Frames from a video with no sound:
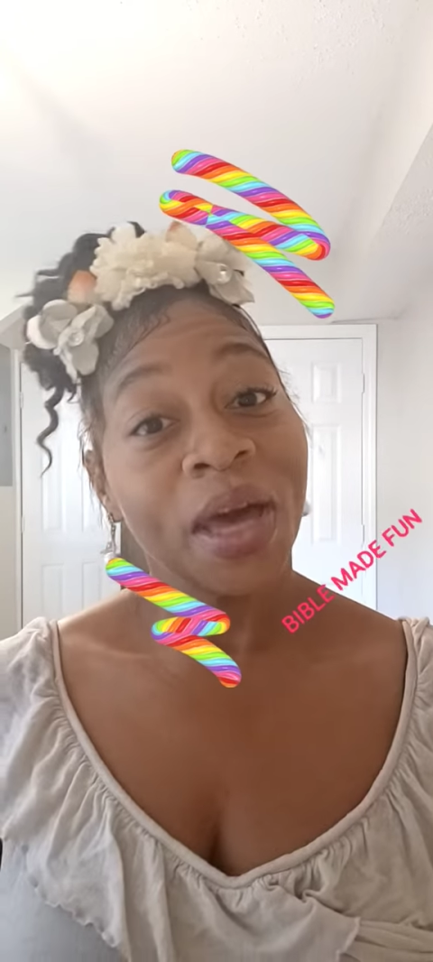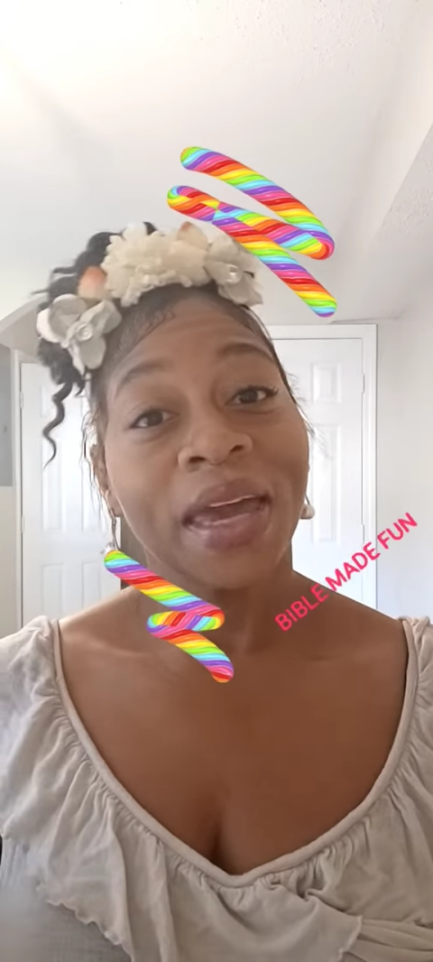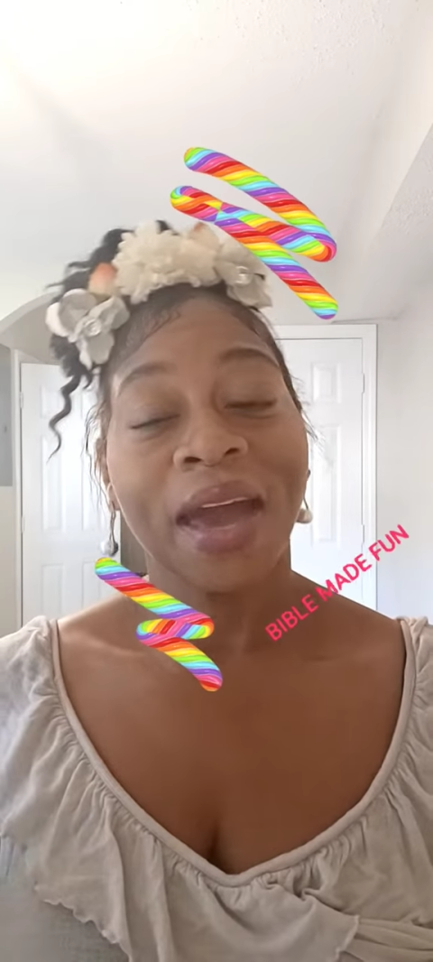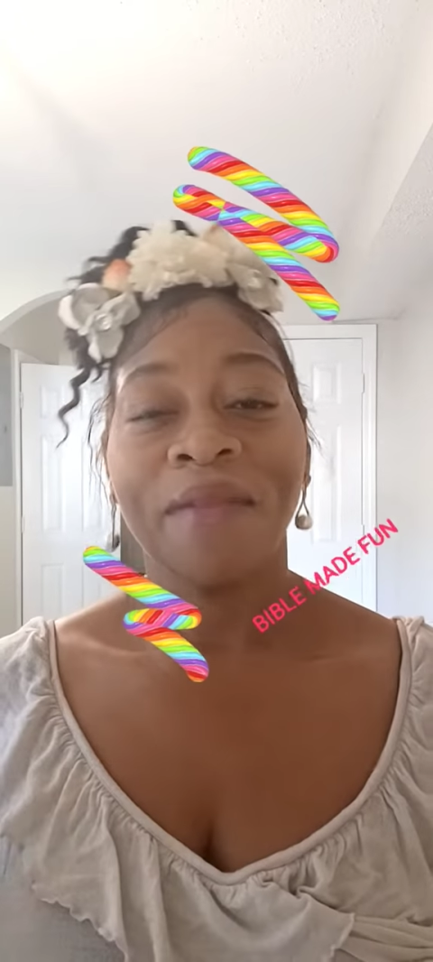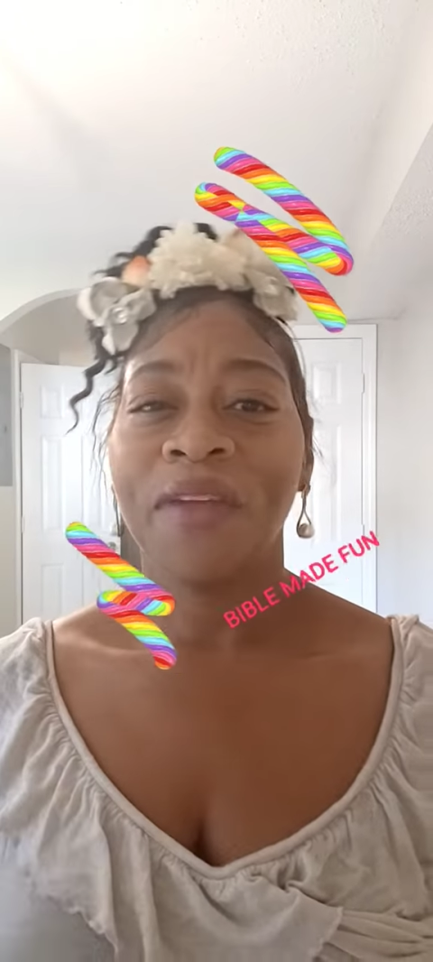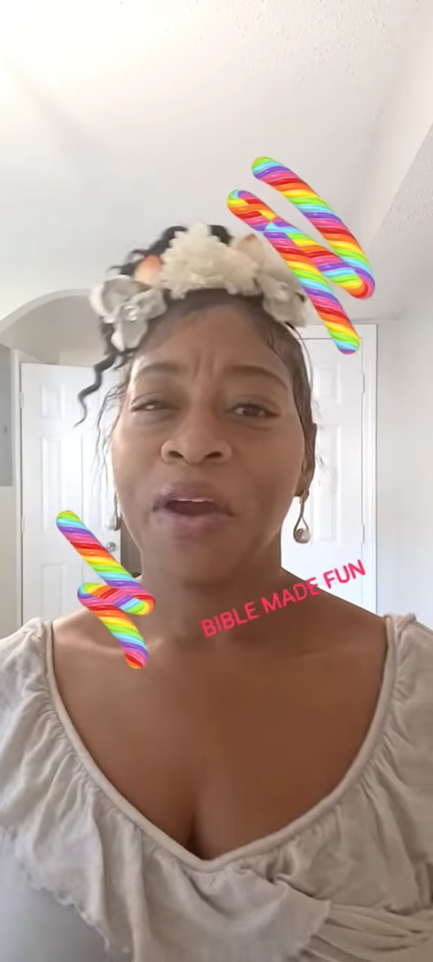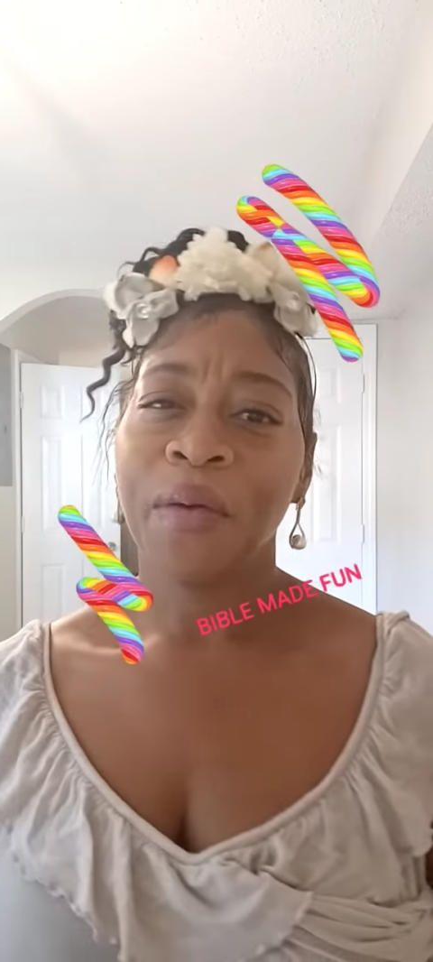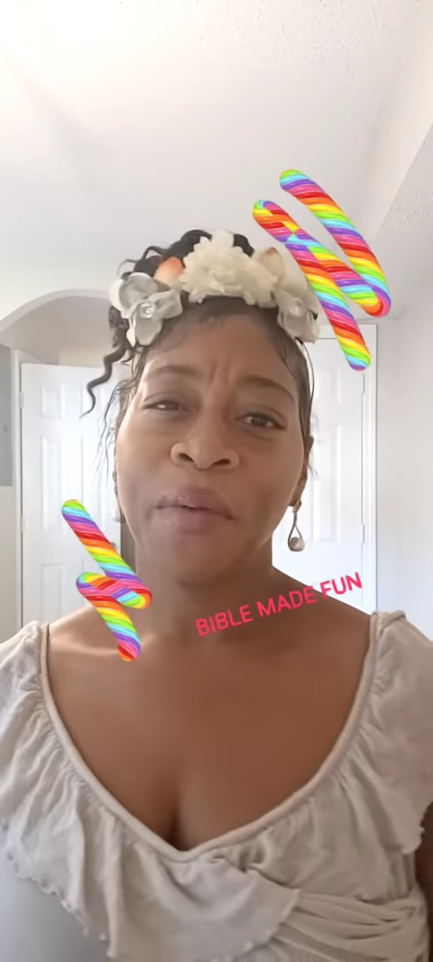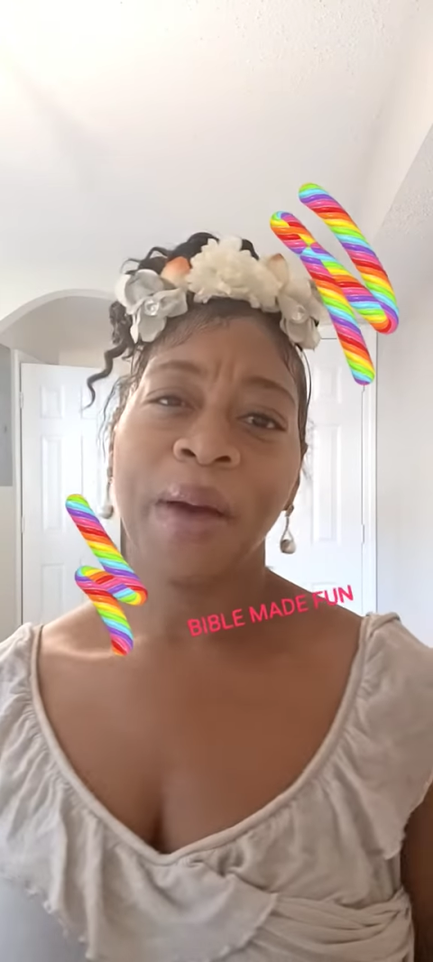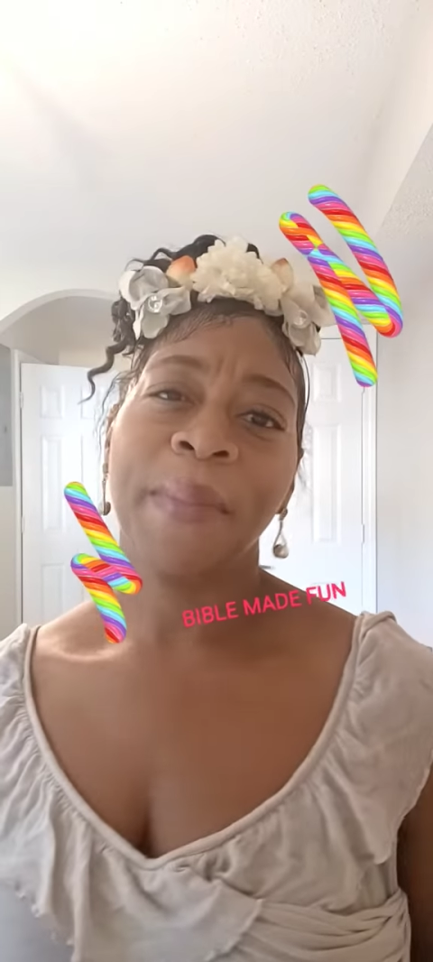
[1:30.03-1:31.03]
can very
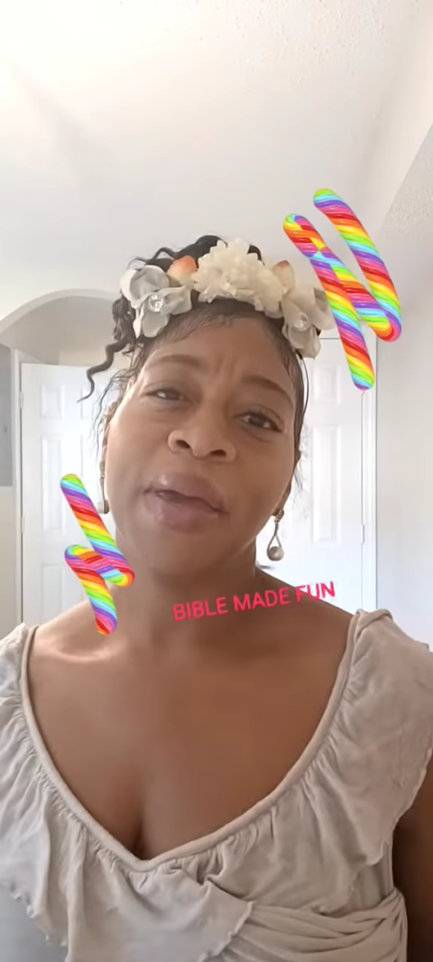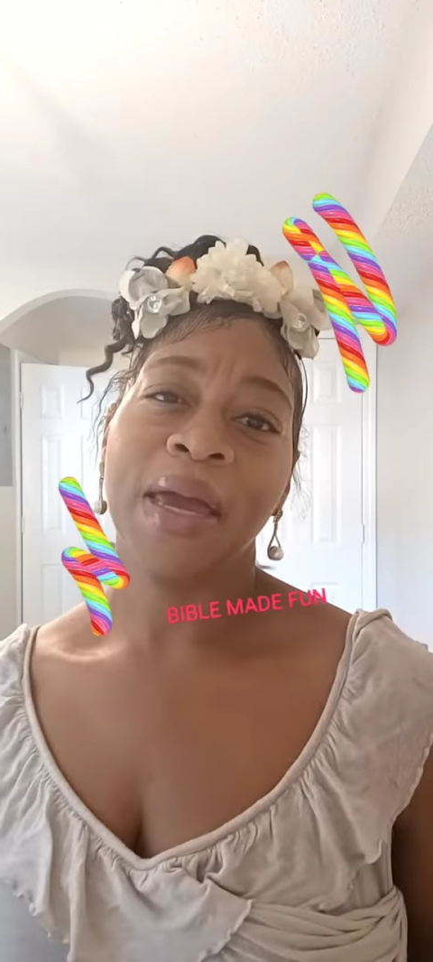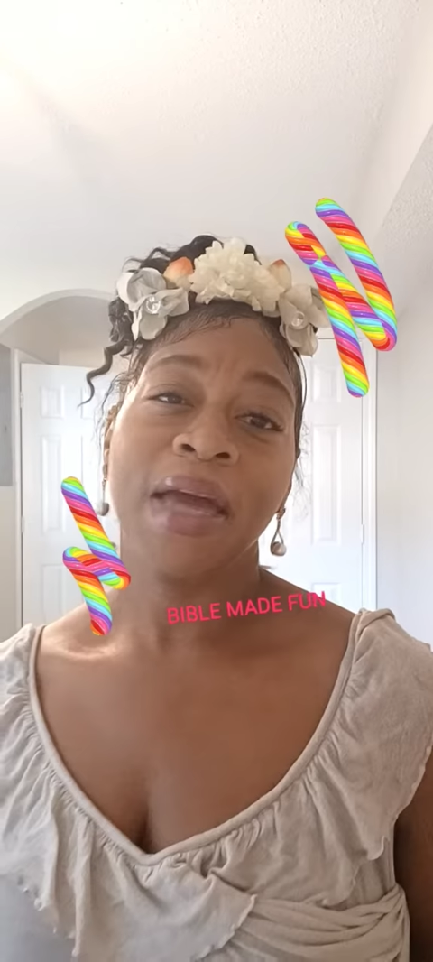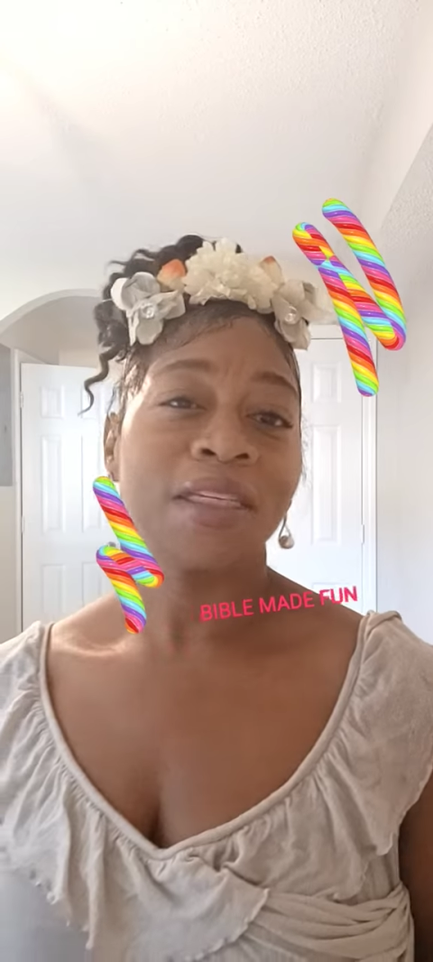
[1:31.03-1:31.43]
well be